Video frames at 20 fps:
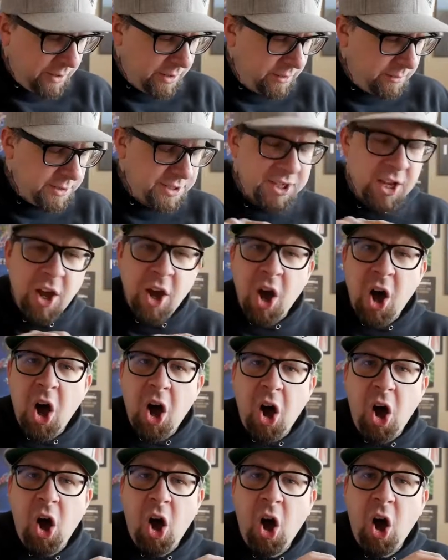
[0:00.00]
And it was
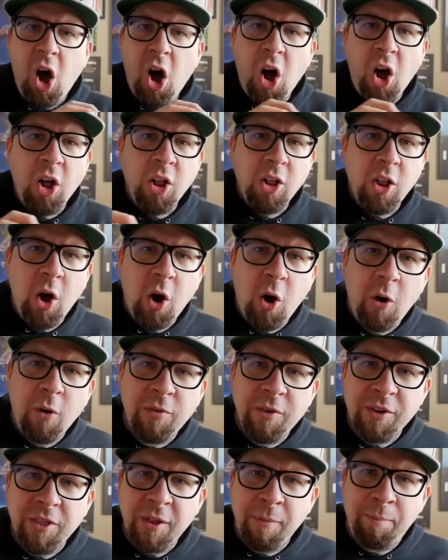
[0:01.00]
all
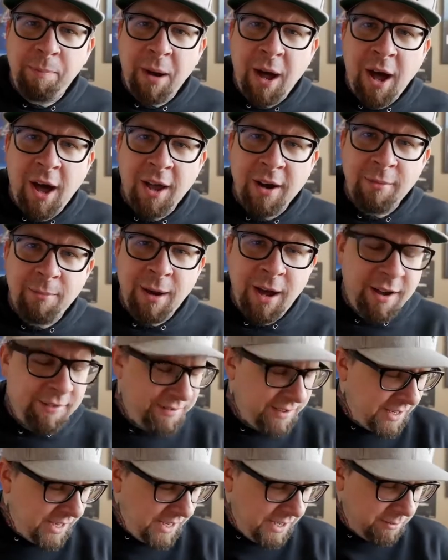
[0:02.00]
over the bottom of
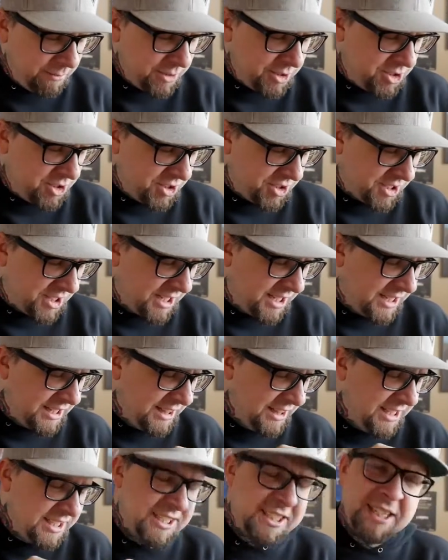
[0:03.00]
it, and it was just
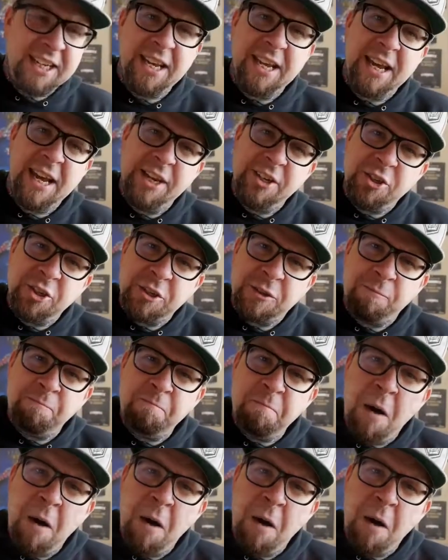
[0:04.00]
glistening and just